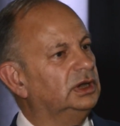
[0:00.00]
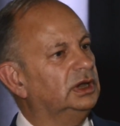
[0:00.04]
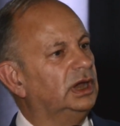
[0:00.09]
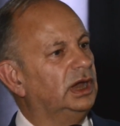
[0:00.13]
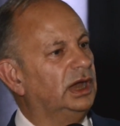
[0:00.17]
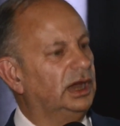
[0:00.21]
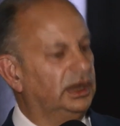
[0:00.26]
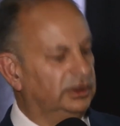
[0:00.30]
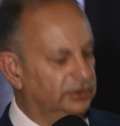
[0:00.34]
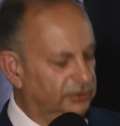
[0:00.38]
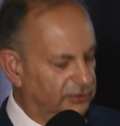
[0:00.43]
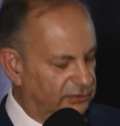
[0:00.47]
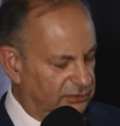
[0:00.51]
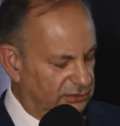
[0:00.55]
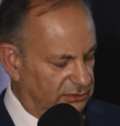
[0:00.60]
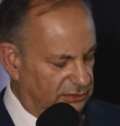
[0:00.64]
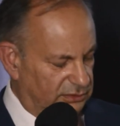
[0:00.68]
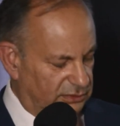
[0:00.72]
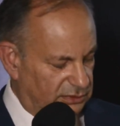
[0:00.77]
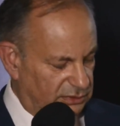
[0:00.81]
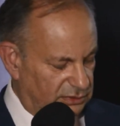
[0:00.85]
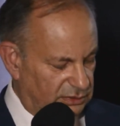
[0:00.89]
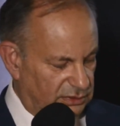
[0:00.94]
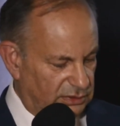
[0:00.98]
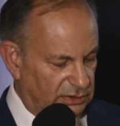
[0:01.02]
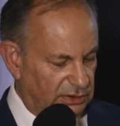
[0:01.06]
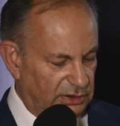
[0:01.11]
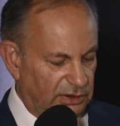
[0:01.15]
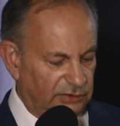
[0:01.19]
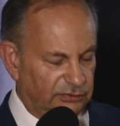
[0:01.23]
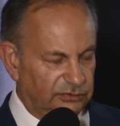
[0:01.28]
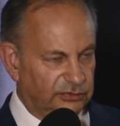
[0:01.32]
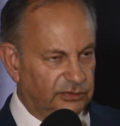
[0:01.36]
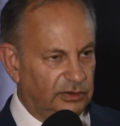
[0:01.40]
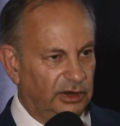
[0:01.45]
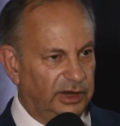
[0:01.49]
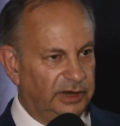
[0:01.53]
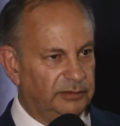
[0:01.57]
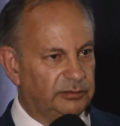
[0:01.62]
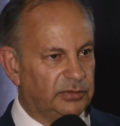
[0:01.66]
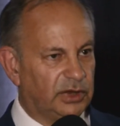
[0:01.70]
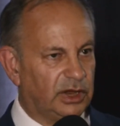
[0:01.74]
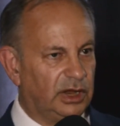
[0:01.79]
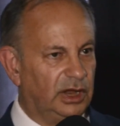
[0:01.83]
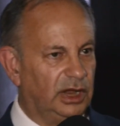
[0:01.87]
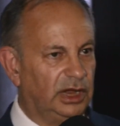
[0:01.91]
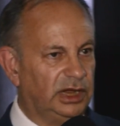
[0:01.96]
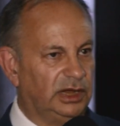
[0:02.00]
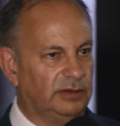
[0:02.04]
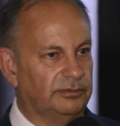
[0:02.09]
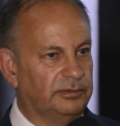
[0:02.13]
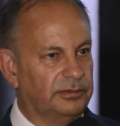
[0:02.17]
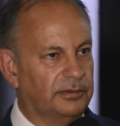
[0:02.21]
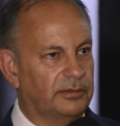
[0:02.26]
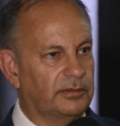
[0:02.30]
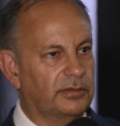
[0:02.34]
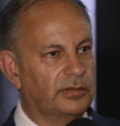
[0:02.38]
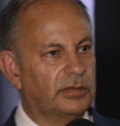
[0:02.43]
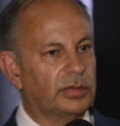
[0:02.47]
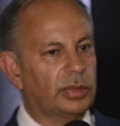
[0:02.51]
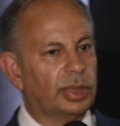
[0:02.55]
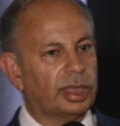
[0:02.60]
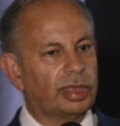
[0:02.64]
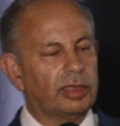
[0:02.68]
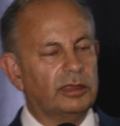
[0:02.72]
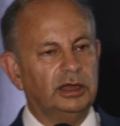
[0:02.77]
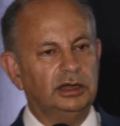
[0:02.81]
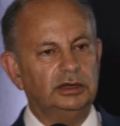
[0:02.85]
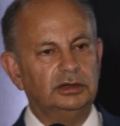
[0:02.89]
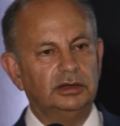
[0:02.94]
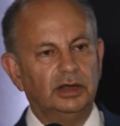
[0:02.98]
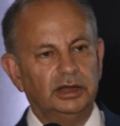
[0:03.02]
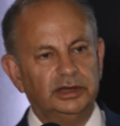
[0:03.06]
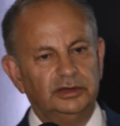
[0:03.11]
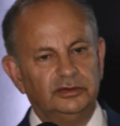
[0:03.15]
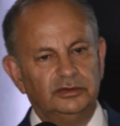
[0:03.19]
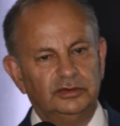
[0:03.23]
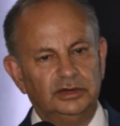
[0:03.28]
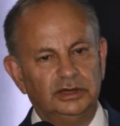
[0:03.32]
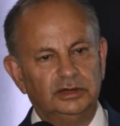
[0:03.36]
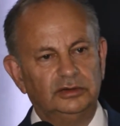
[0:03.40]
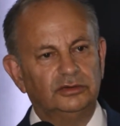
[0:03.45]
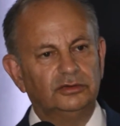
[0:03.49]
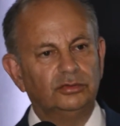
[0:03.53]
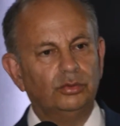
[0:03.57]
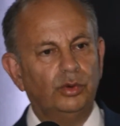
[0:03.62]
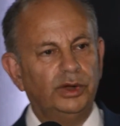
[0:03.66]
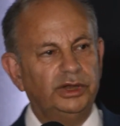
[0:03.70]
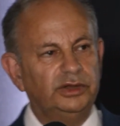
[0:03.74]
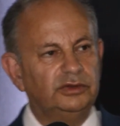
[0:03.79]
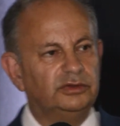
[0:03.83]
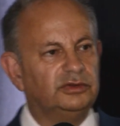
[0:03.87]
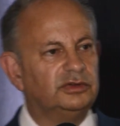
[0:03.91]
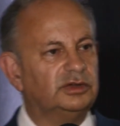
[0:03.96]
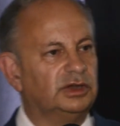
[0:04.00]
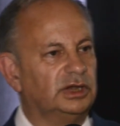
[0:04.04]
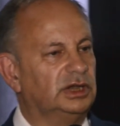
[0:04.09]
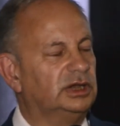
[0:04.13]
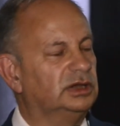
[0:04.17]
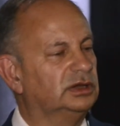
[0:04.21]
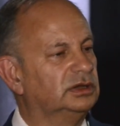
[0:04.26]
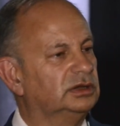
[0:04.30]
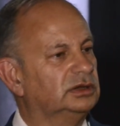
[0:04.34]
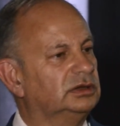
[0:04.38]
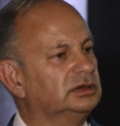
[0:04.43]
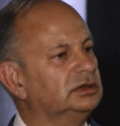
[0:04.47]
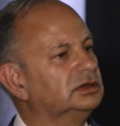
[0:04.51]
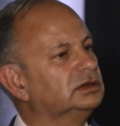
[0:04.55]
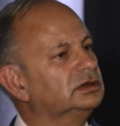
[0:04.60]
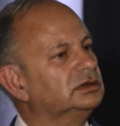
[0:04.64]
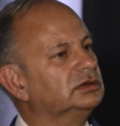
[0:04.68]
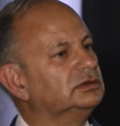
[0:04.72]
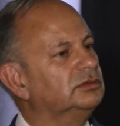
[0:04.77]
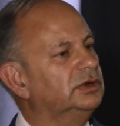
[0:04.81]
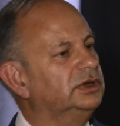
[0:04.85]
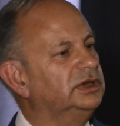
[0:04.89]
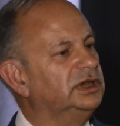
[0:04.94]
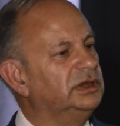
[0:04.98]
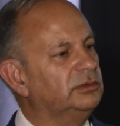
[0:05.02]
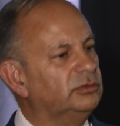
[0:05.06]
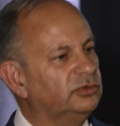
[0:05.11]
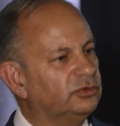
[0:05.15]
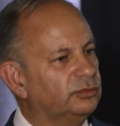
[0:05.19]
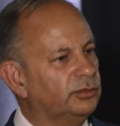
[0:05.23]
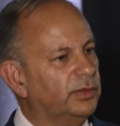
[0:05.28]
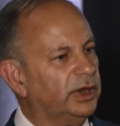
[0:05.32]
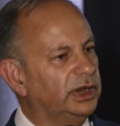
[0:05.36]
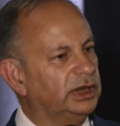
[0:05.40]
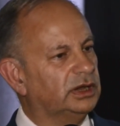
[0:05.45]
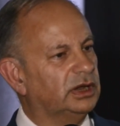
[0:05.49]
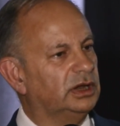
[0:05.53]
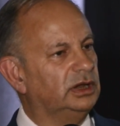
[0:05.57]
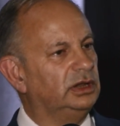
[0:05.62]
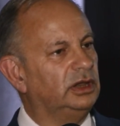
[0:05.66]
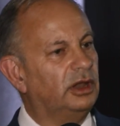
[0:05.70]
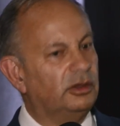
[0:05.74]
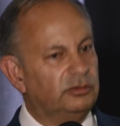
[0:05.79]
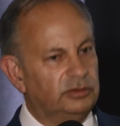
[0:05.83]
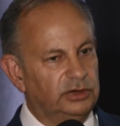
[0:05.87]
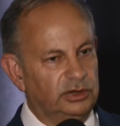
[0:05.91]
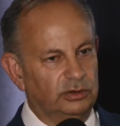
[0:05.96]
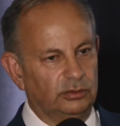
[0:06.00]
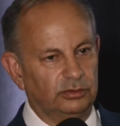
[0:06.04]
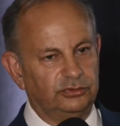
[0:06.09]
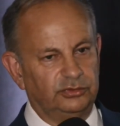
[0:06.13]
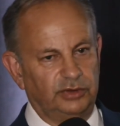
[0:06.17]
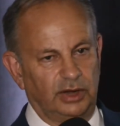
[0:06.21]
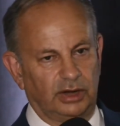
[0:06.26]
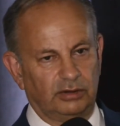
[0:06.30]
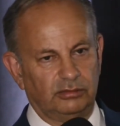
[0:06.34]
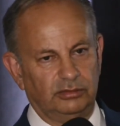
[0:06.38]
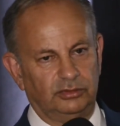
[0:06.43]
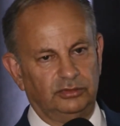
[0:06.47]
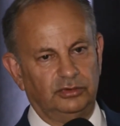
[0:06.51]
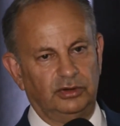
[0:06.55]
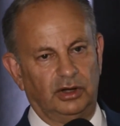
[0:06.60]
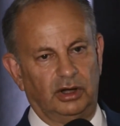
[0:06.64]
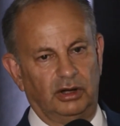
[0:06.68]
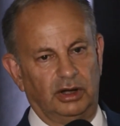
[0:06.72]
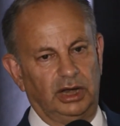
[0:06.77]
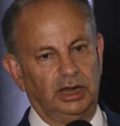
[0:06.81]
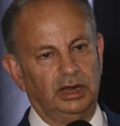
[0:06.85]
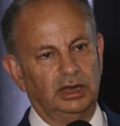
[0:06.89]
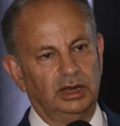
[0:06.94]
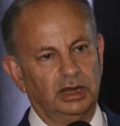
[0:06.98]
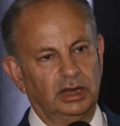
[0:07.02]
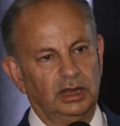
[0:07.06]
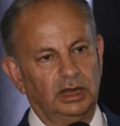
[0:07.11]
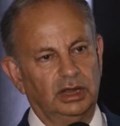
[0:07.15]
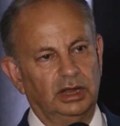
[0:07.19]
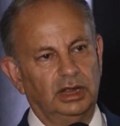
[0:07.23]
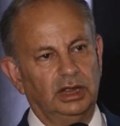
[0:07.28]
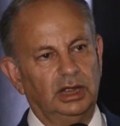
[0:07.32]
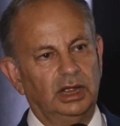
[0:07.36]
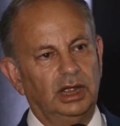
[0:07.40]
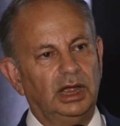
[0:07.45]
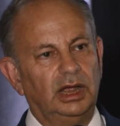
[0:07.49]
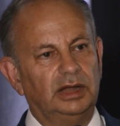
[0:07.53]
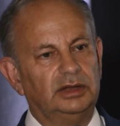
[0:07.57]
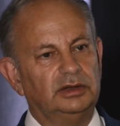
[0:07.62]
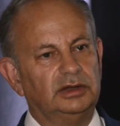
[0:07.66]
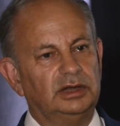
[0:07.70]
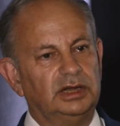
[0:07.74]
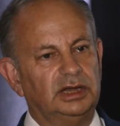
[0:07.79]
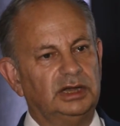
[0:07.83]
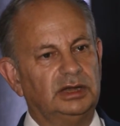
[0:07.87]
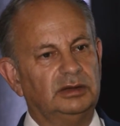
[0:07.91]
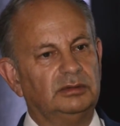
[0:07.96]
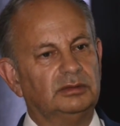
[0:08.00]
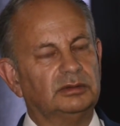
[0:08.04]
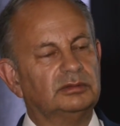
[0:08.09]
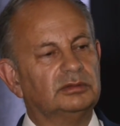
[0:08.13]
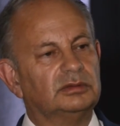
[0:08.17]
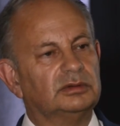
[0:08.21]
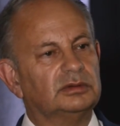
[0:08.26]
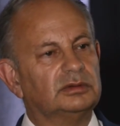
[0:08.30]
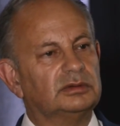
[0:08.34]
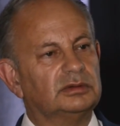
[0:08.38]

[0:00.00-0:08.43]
And his time came in 1920 when he was made colonial secretary, and he